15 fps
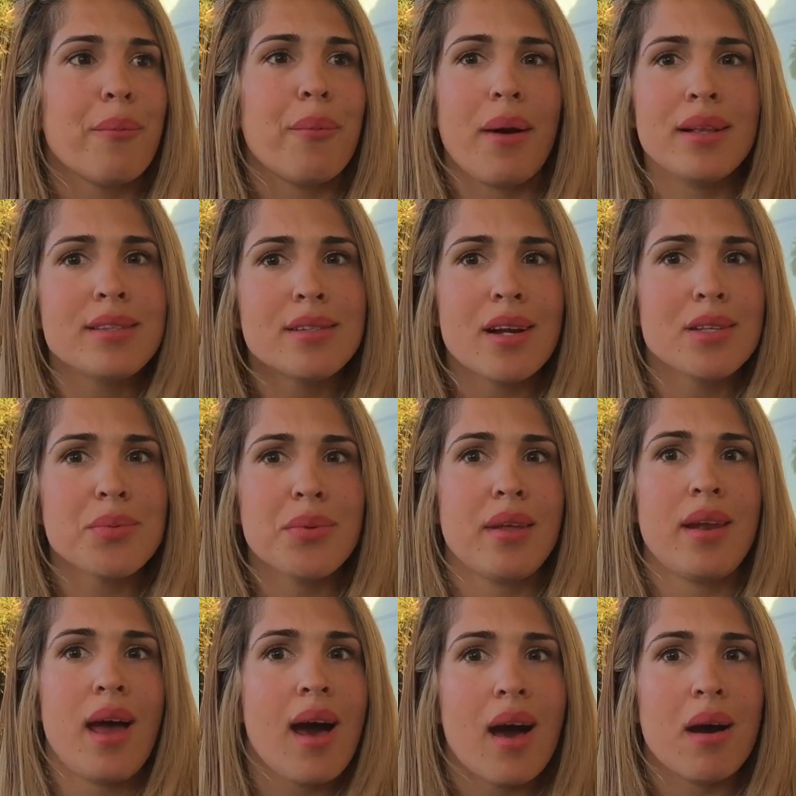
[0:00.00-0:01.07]
one starts with
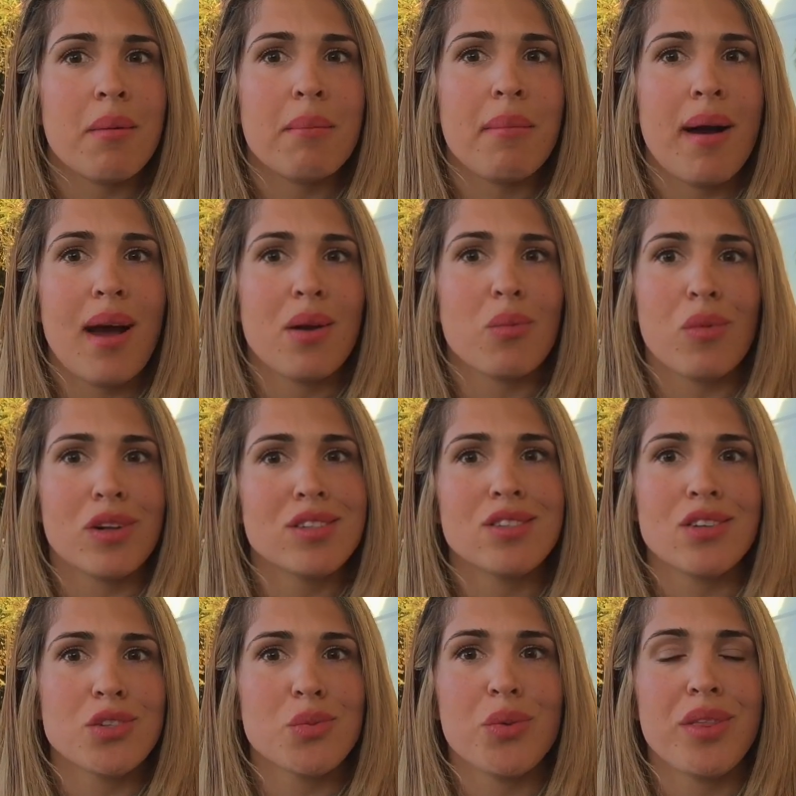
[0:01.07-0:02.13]
an M and one
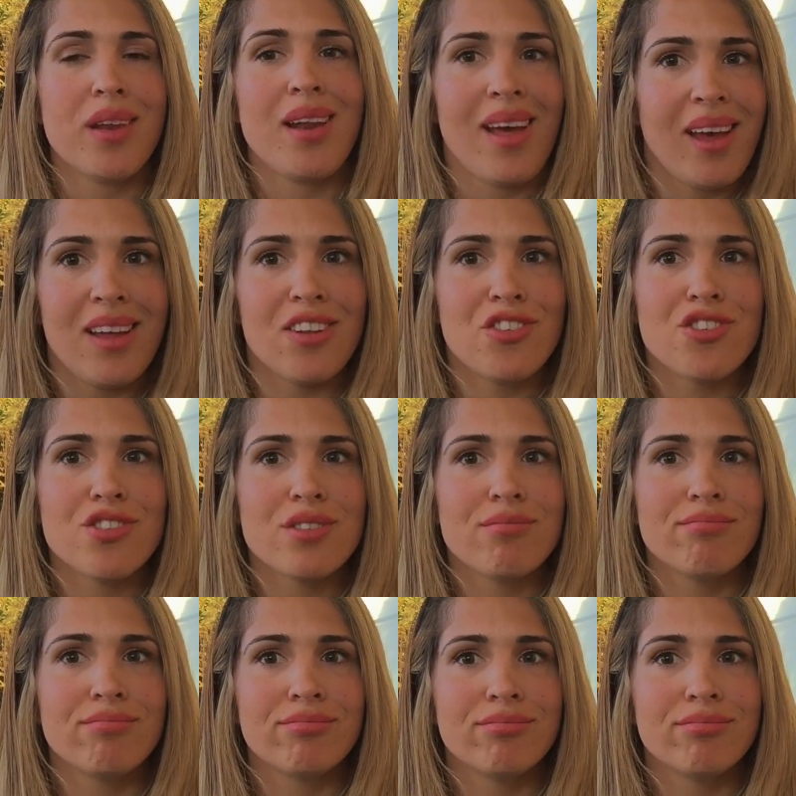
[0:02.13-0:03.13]
starts with an H.